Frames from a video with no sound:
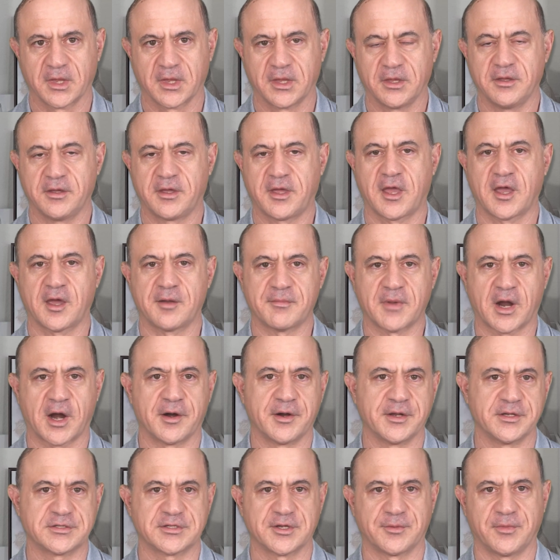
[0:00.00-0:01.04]
You can't
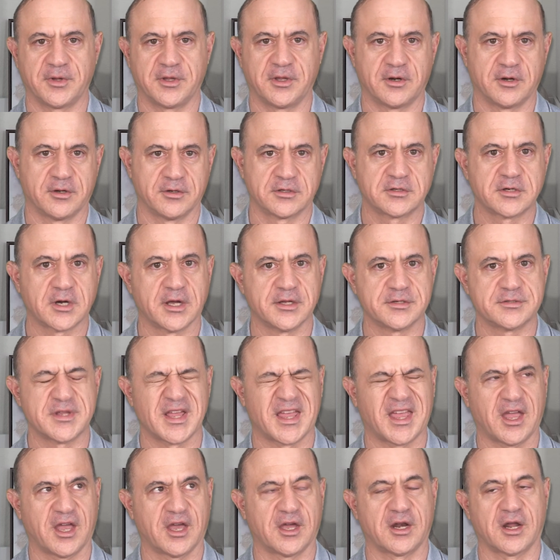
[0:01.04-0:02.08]
marry someone you don't trust. You
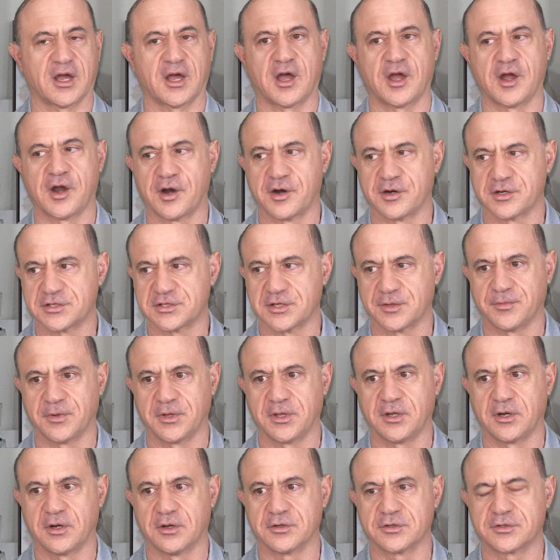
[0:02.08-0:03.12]
can't hire someone
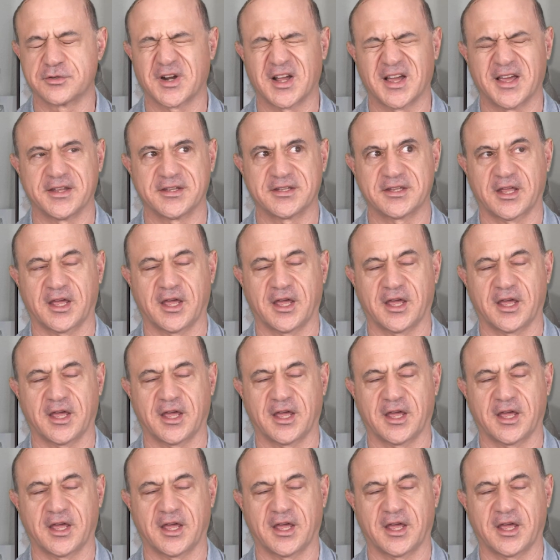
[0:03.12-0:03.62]
you don't trust.